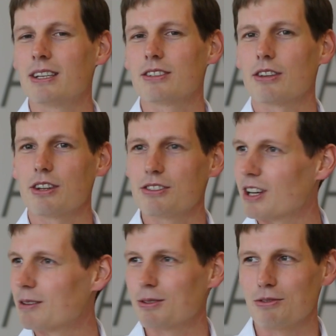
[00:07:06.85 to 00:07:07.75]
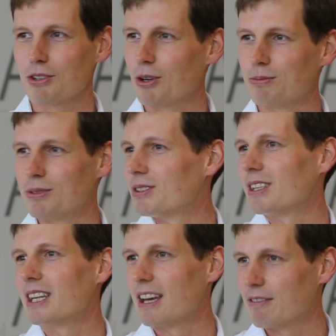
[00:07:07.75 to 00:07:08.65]
So those types of jobs
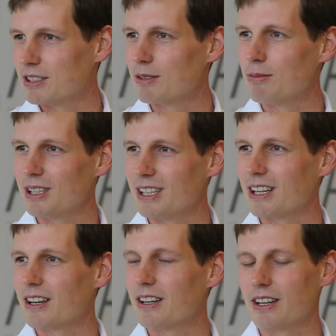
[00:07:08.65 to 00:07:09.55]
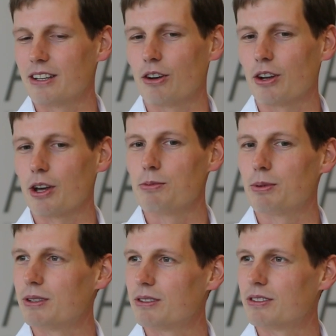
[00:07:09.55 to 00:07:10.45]
inevitably are not
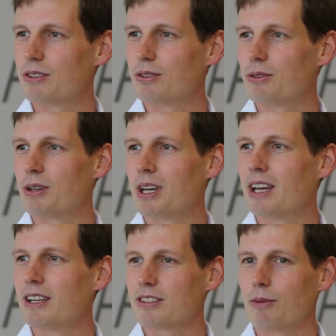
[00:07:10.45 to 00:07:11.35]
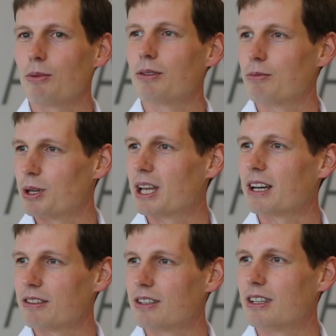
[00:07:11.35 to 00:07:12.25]
open to someone
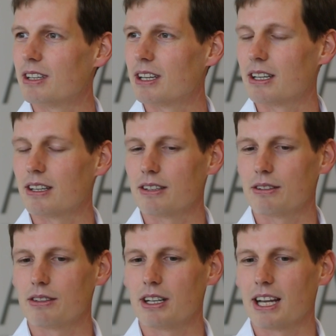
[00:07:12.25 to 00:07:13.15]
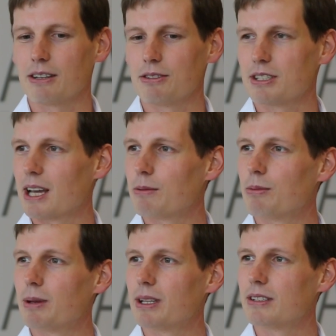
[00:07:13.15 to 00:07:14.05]
without the language
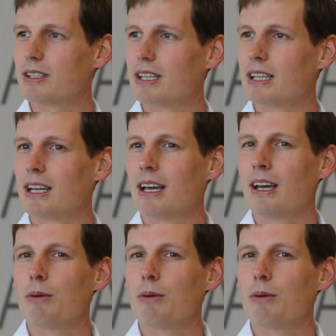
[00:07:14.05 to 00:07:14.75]
capability. Mm.